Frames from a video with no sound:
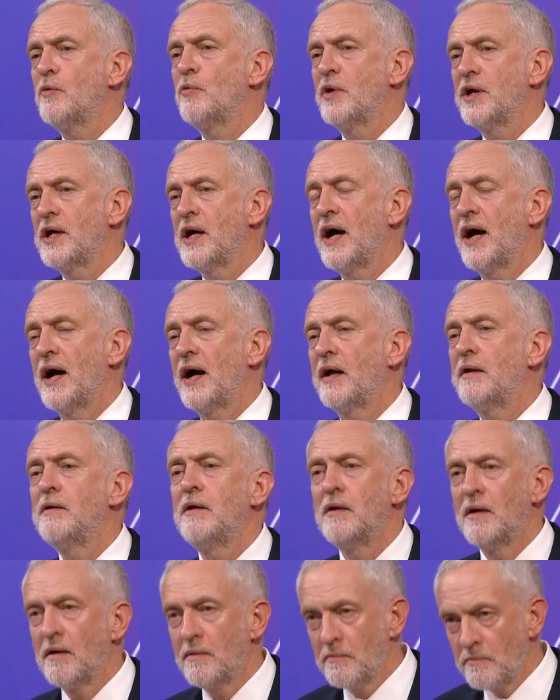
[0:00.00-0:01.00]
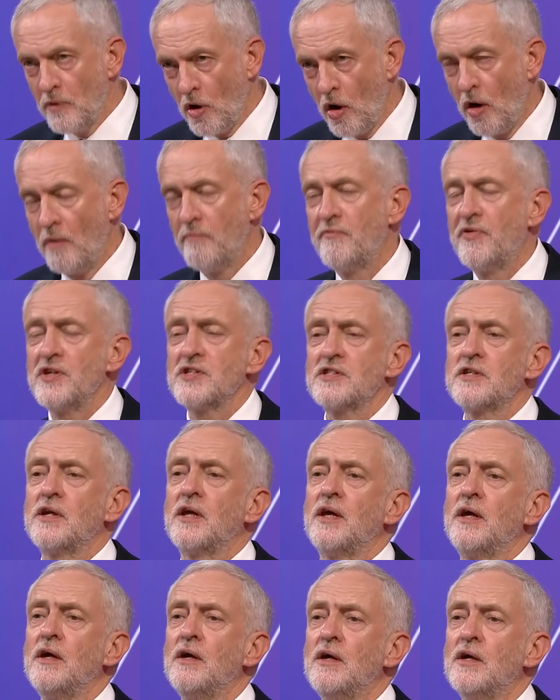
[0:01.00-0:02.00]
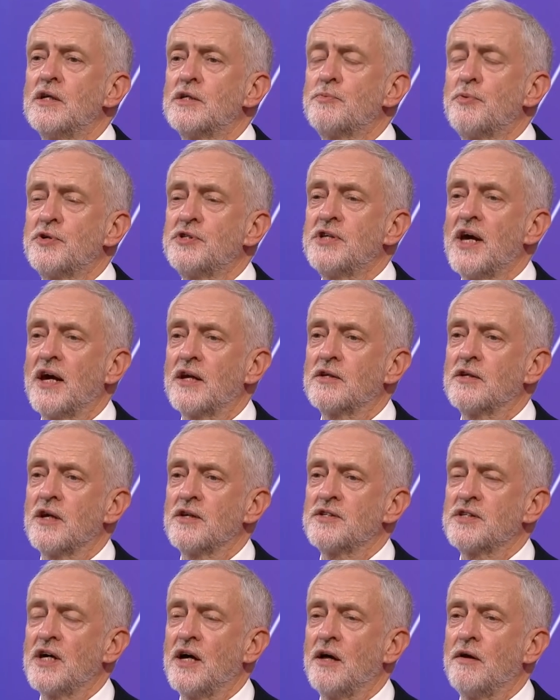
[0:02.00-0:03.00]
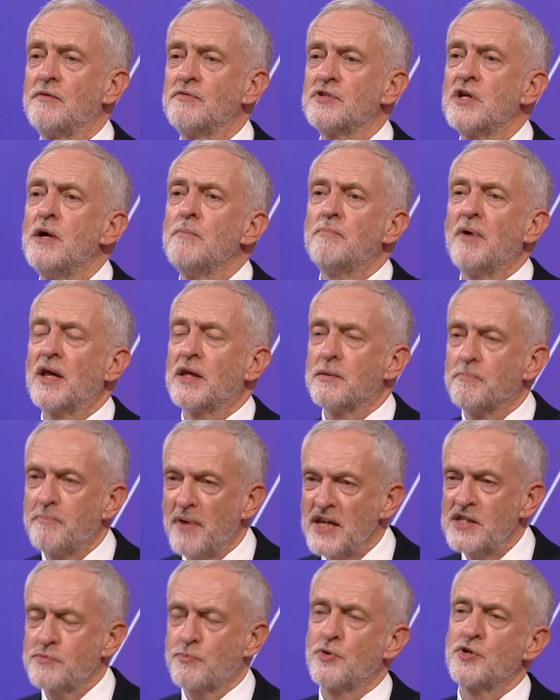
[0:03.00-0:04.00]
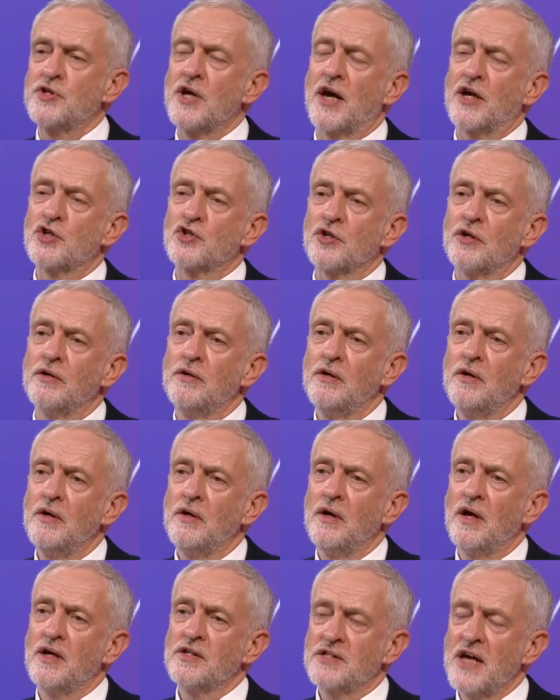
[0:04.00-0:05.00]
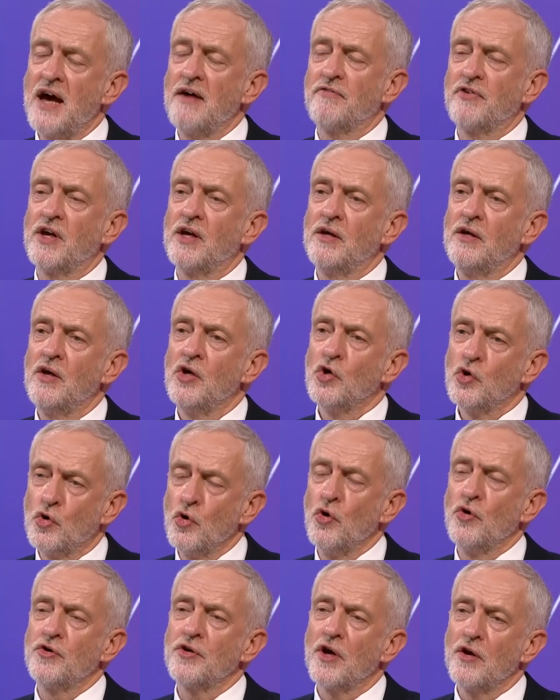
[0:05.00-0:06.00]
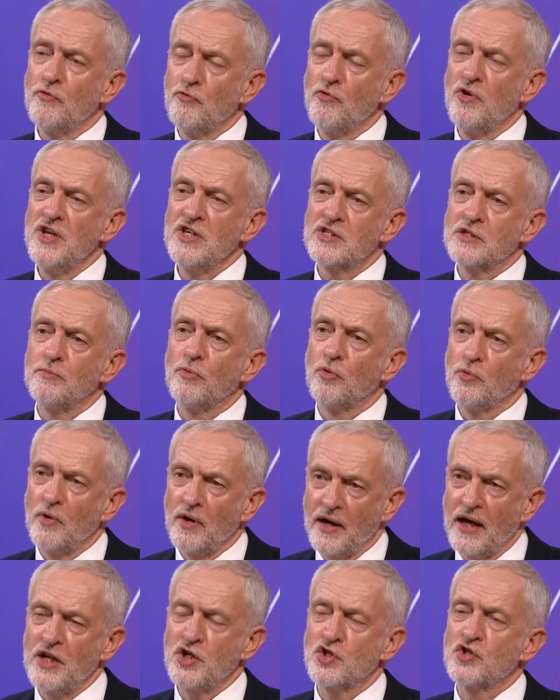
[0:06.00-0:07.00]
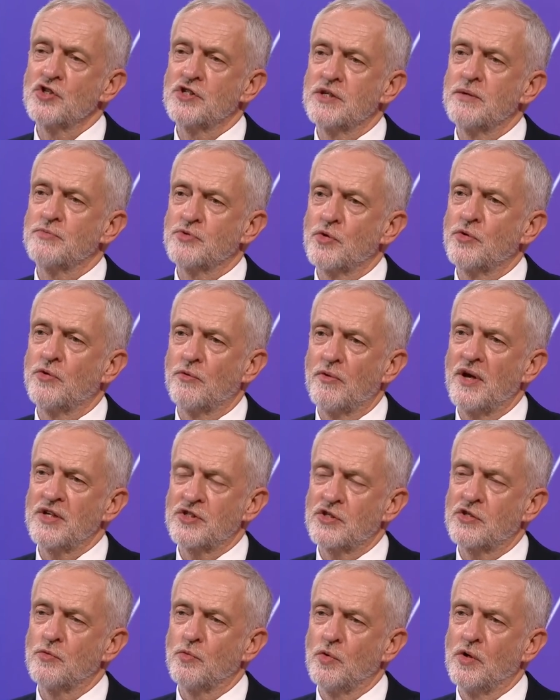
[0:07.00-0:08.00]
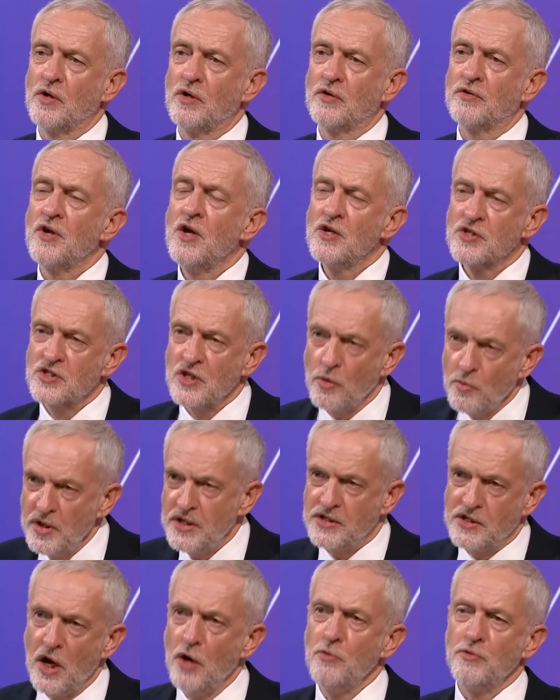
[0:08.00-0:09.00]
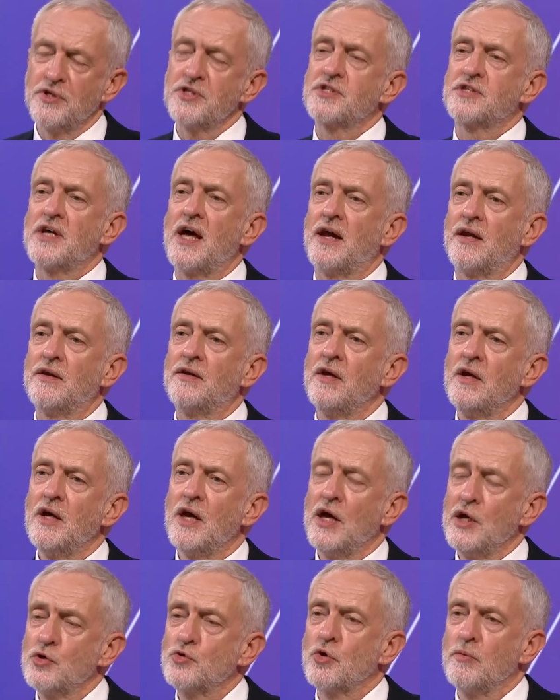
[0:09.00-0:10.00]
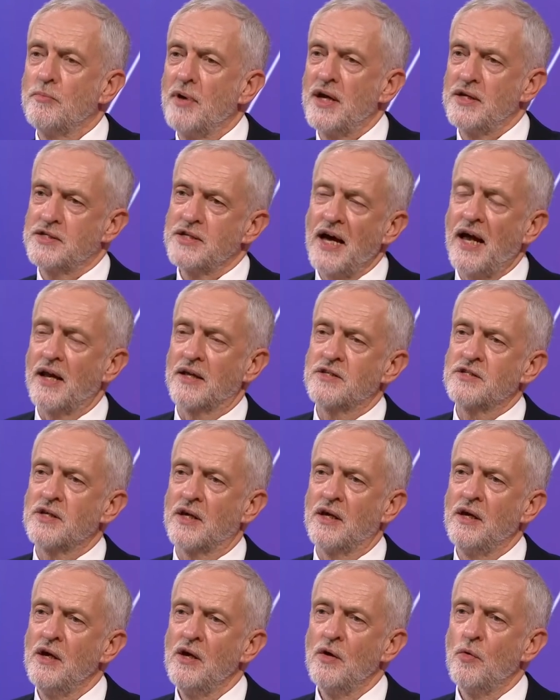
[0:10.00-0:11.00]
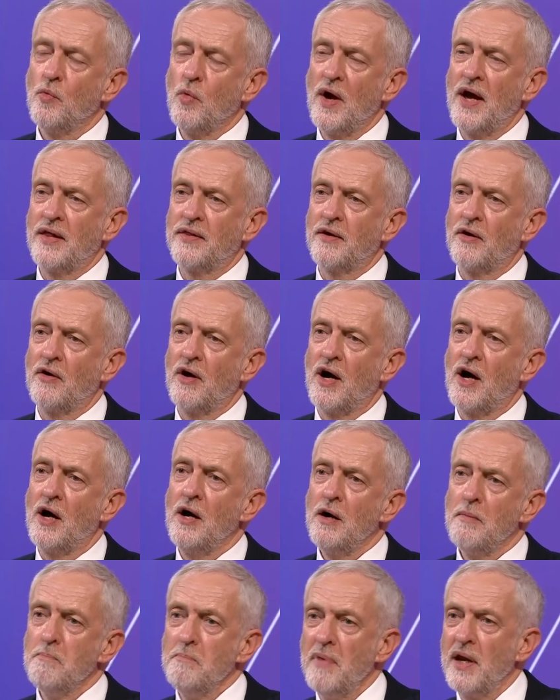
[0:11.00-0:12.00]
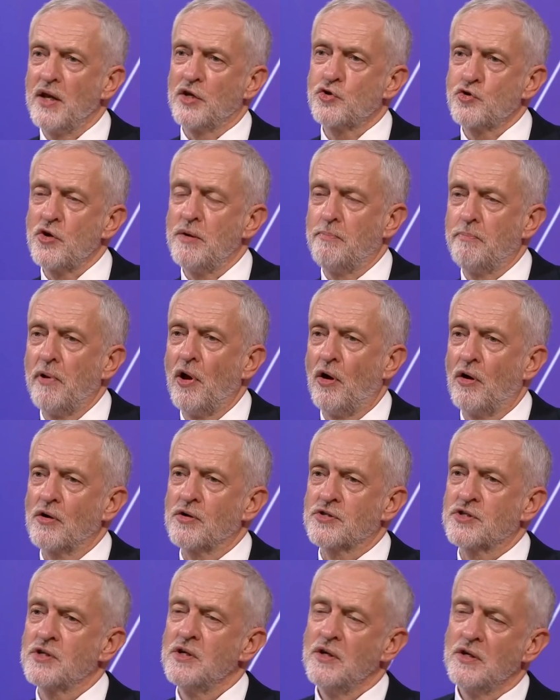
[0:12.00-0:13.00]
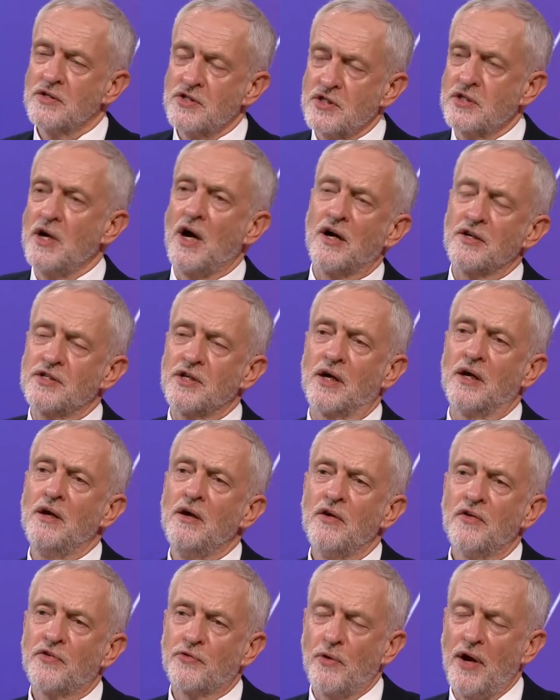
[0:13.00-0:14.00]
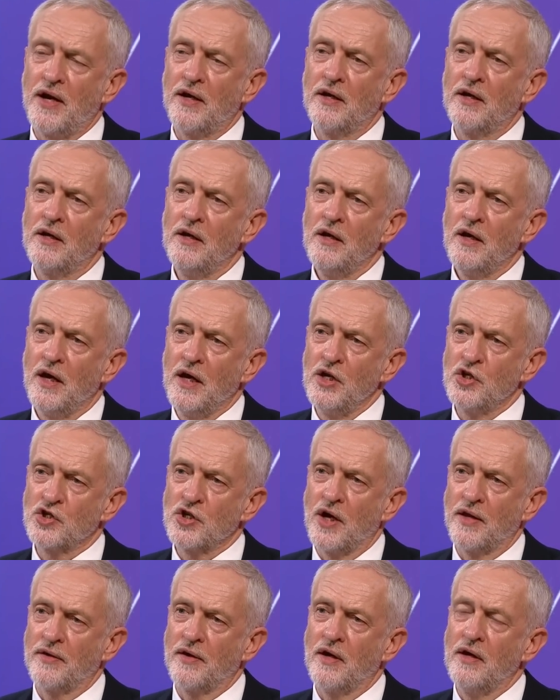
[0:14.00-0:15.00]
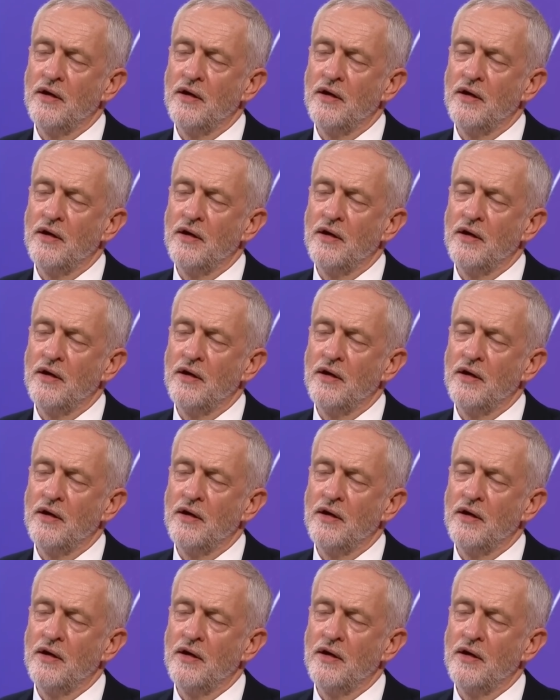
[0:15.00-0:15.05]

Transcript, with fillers: we can, obviously, to protect ourselves, but the best protection is having good and reasonable relationships with the rest of the world so we don't descend into a mentality where there are military blocs starting threatening each other.